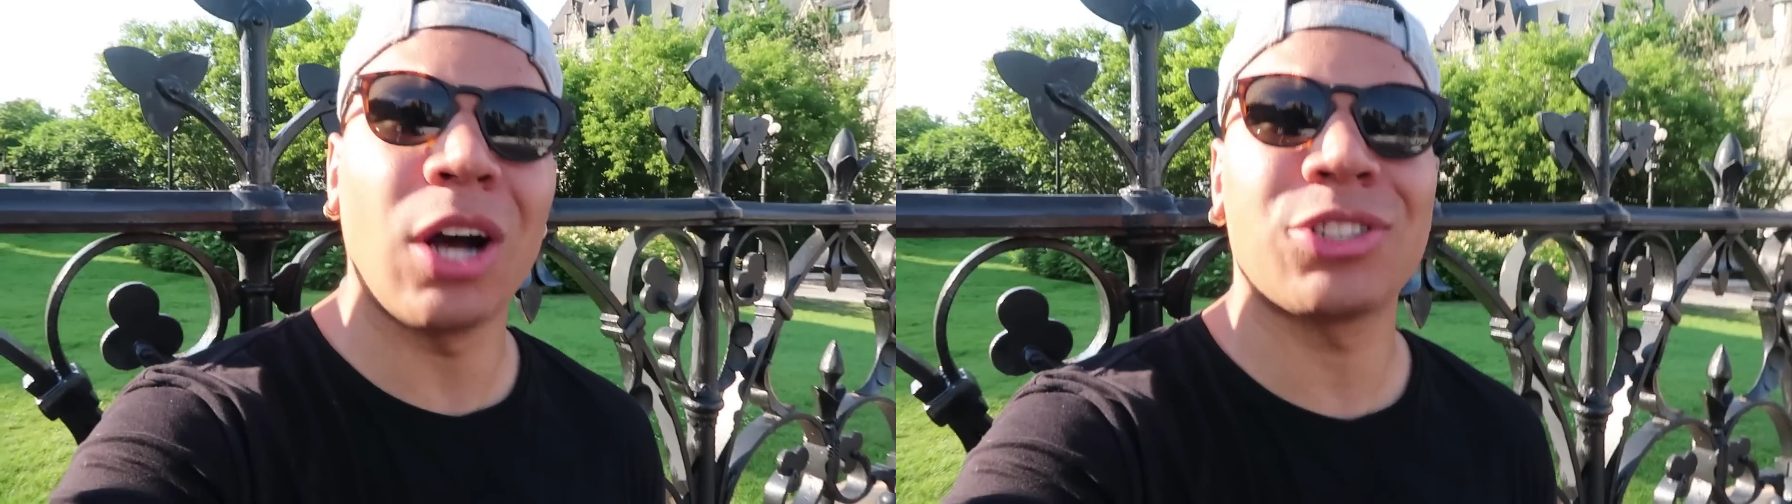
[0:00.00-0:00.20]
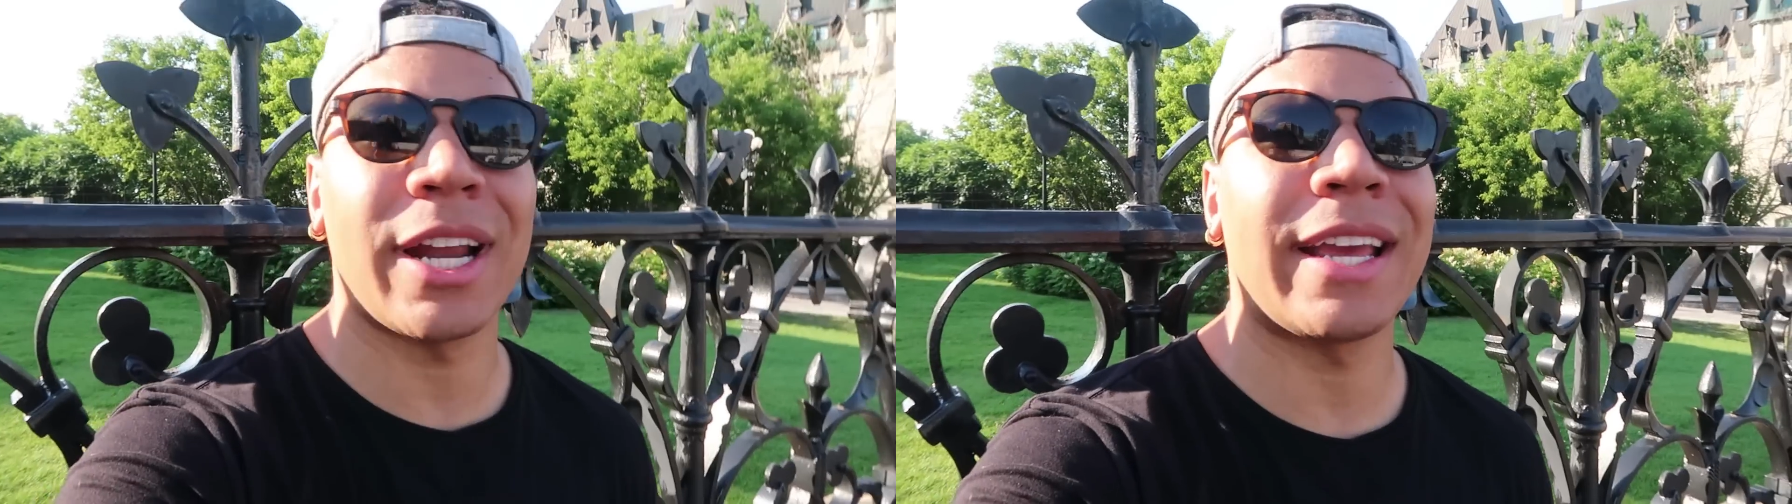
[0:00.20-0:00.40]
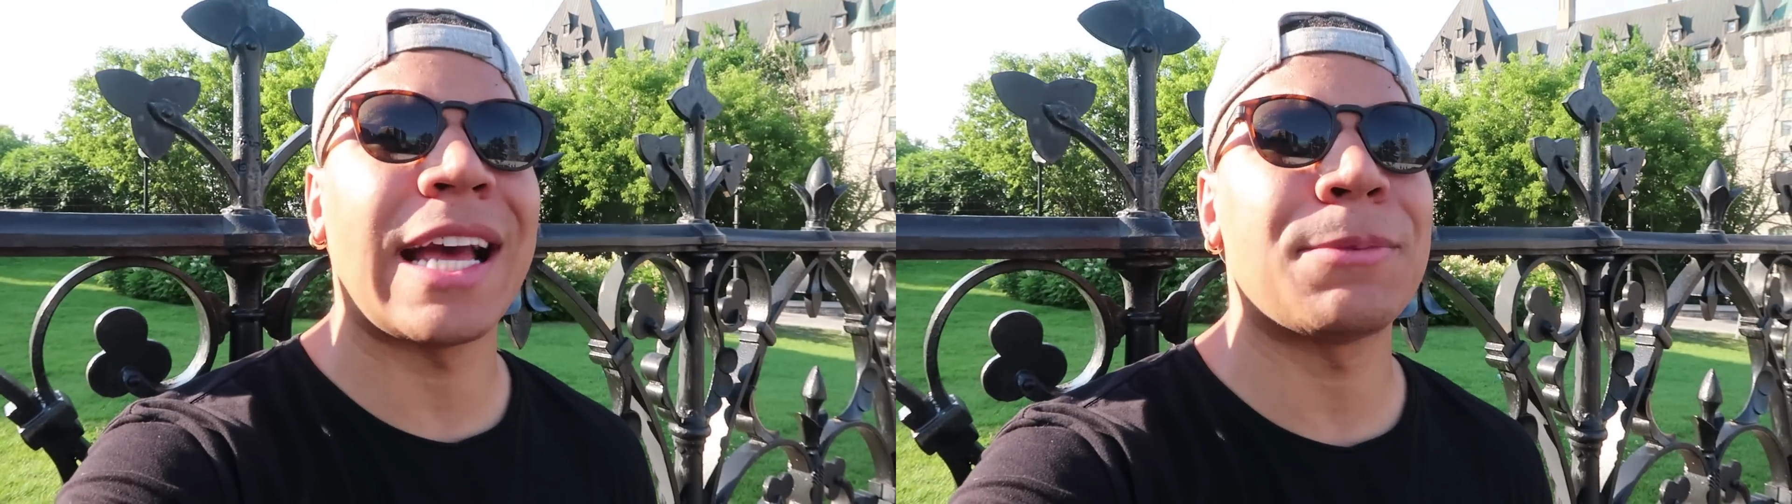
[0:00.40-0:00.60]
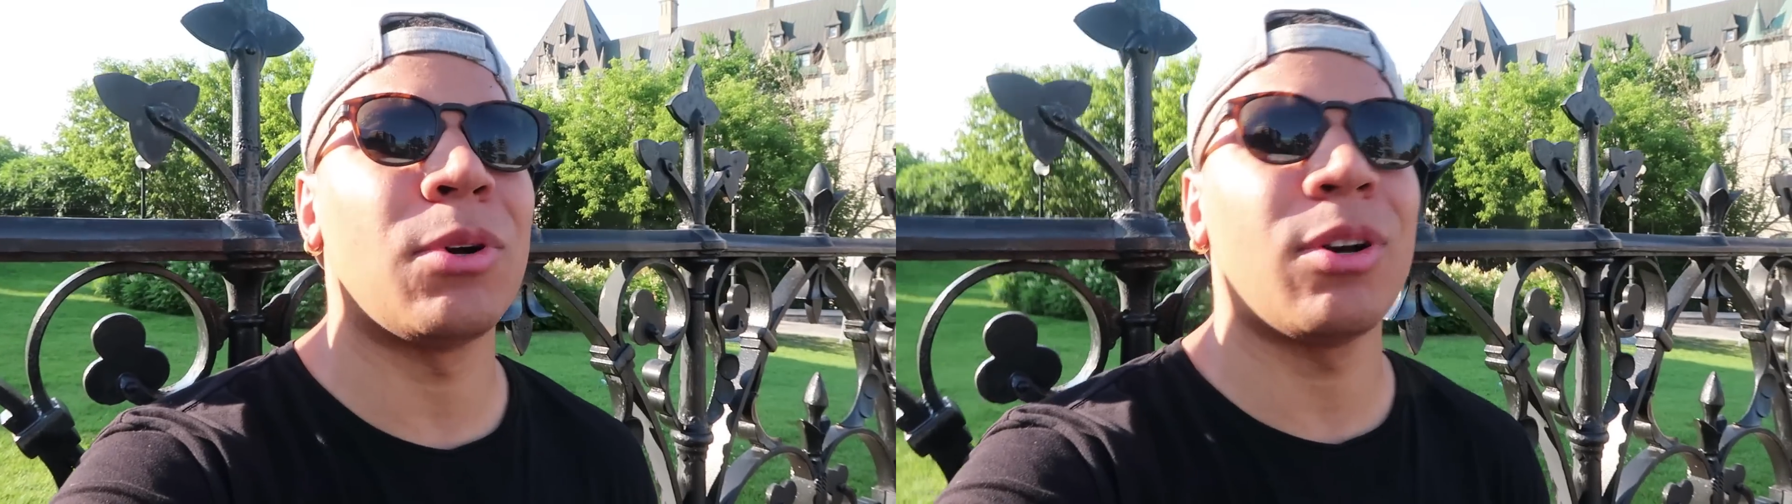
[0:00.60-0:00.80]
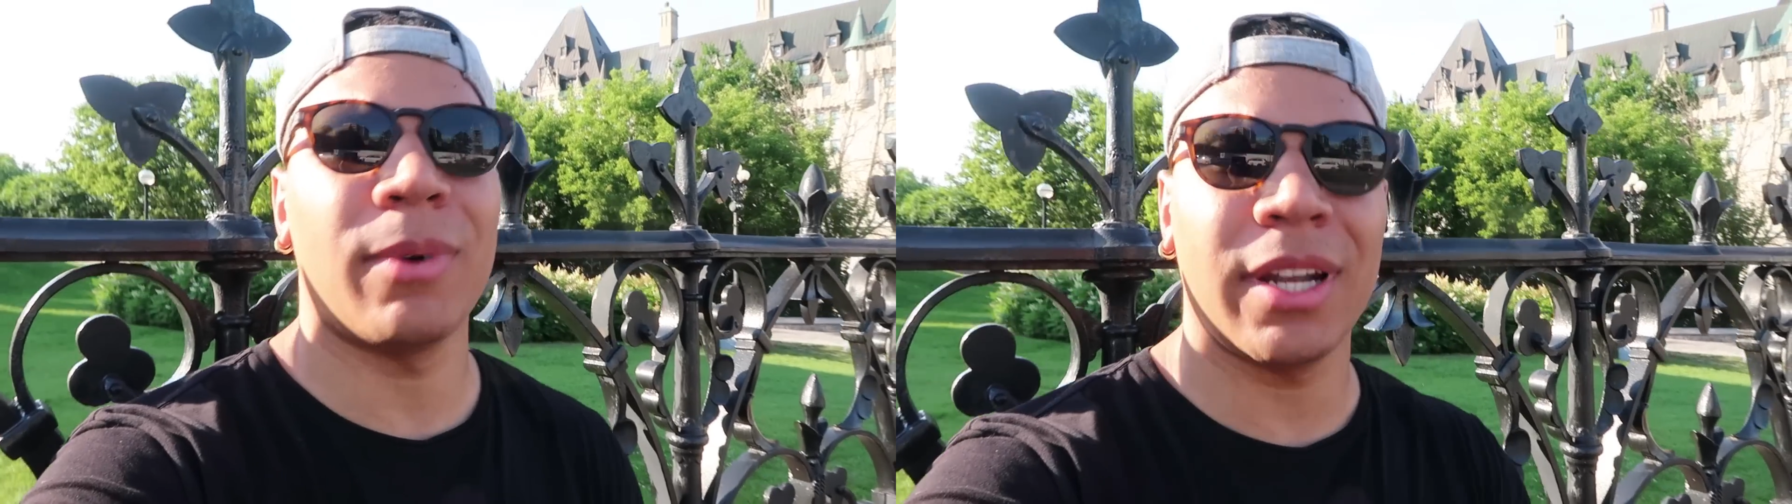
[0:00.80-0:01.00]
all trying to catch
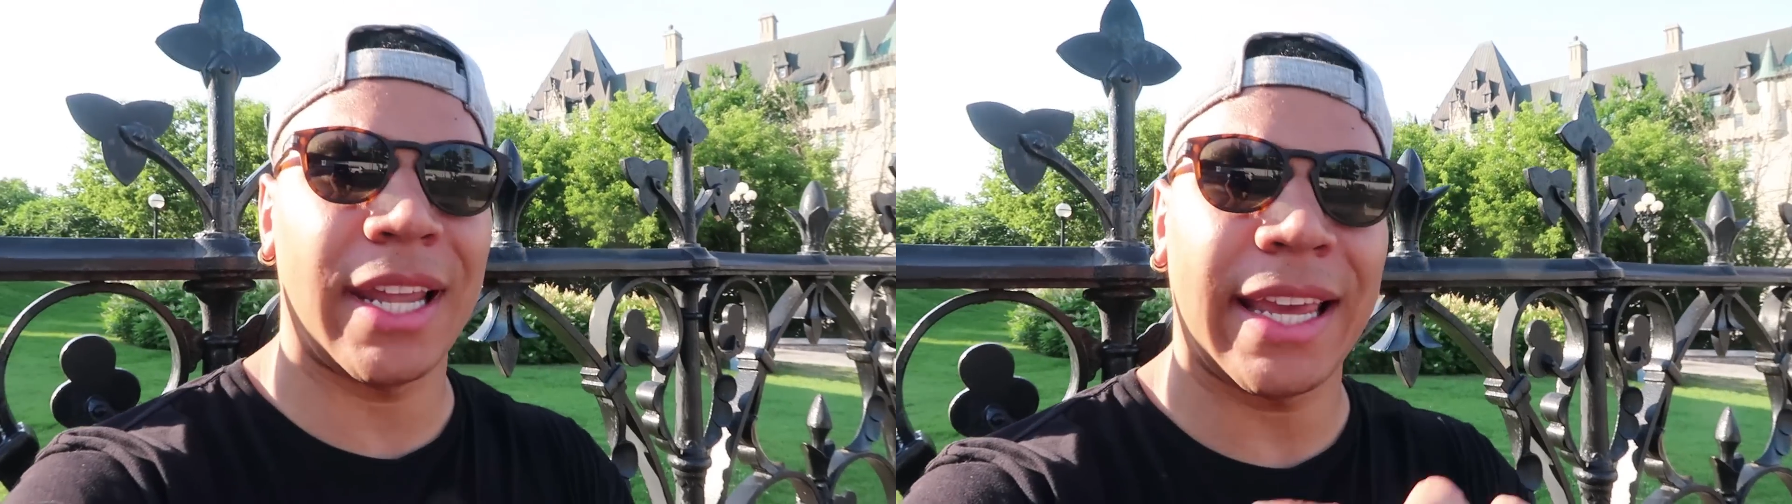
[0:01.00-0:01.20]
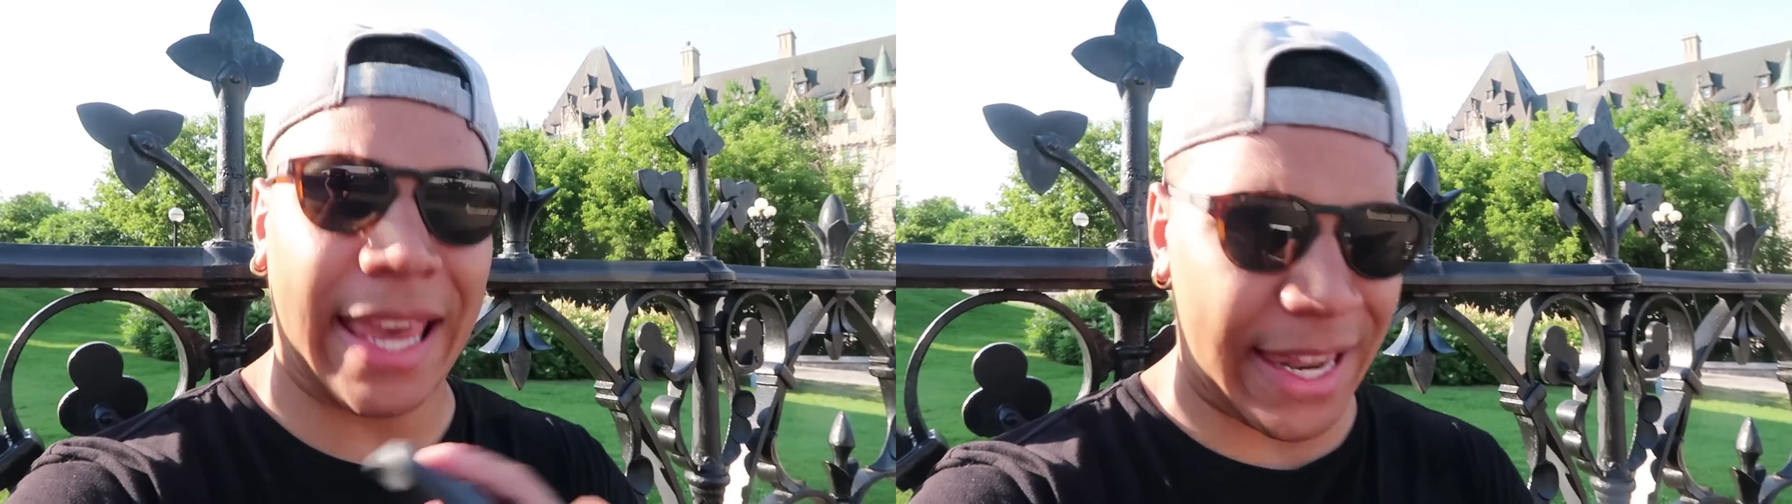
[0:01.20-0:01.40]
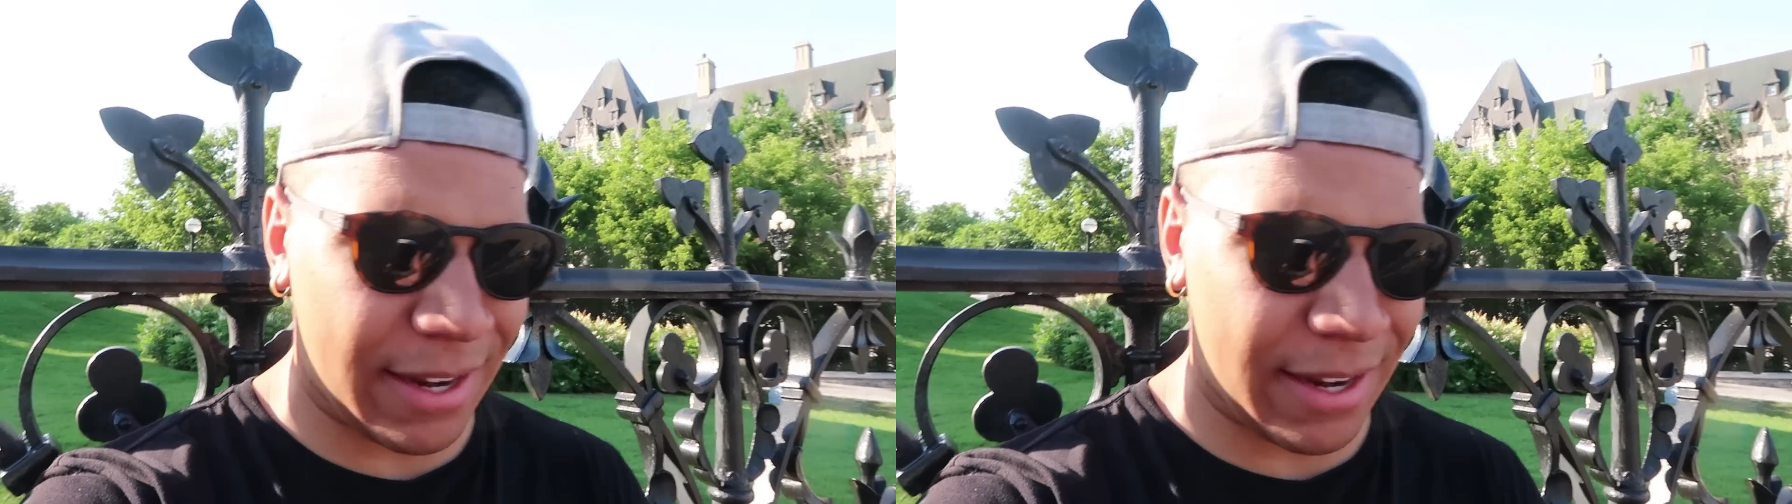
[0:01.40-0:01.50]
Pokemon, like,